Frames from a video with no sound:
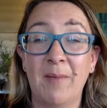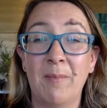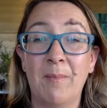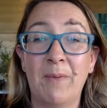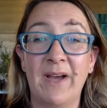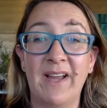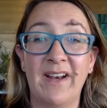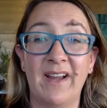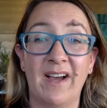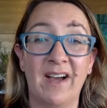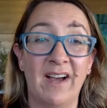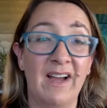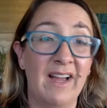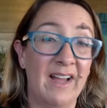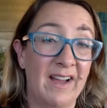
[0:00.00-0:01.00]
But
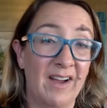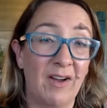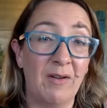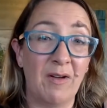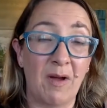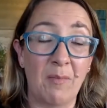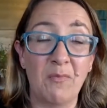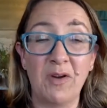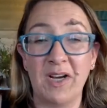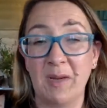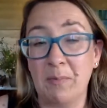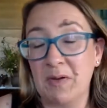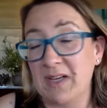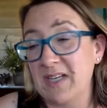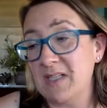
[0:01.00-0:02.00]
I'm really
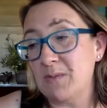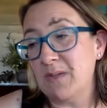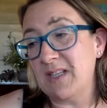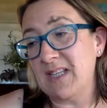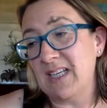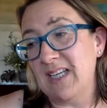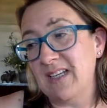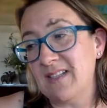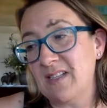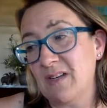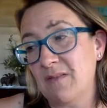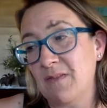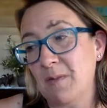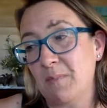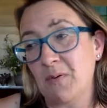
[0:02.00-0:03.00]
pleased with the sort
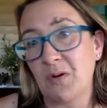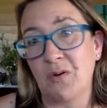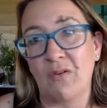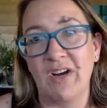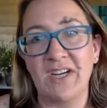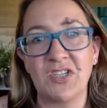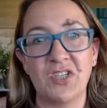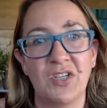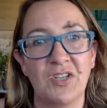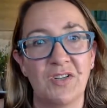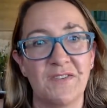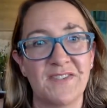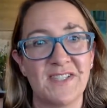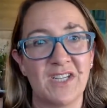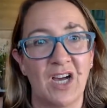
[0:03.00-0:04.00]
of the progression
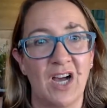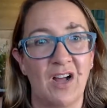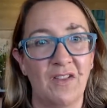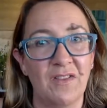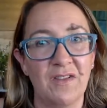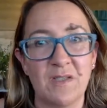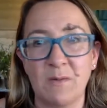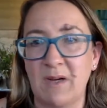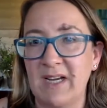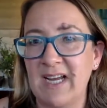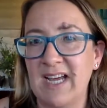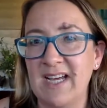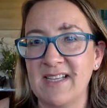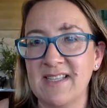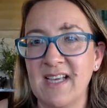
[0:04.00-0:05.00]
of style this wine
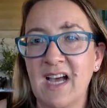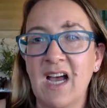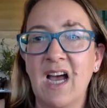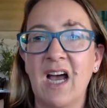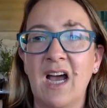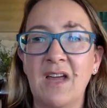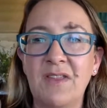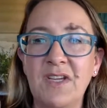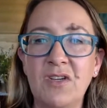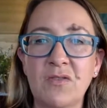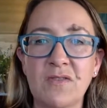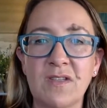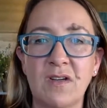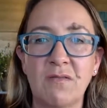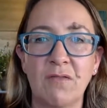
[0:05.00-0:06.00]
has. I think
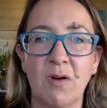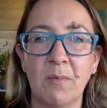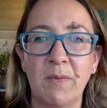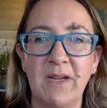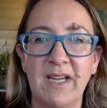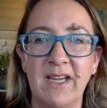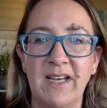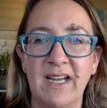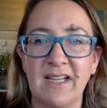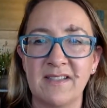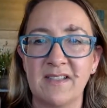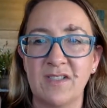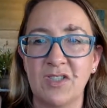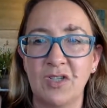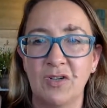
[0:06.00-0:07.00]
also, Rob, in
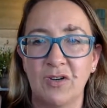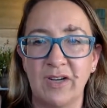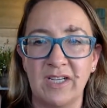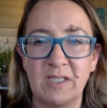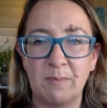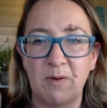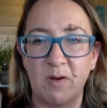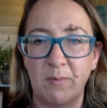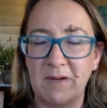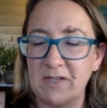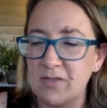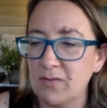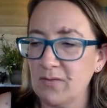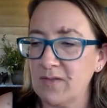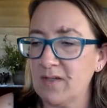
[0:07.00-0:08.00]
answer to your
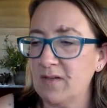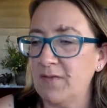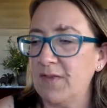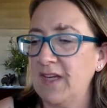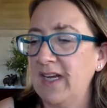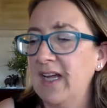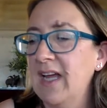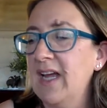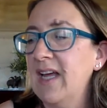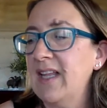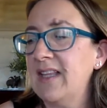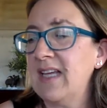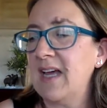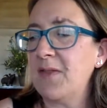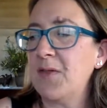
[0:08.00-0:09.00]
experimental sort of thing,
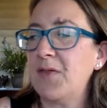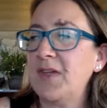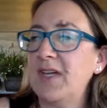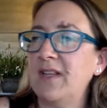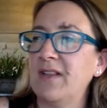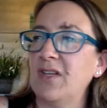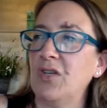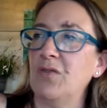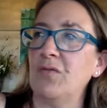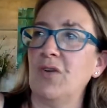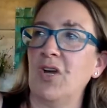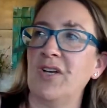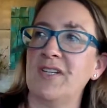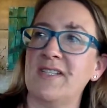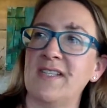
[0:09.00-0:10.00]
the other thing that you'll
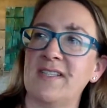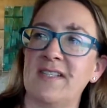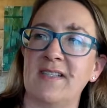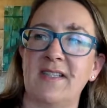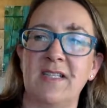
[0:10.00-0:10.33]
notice is that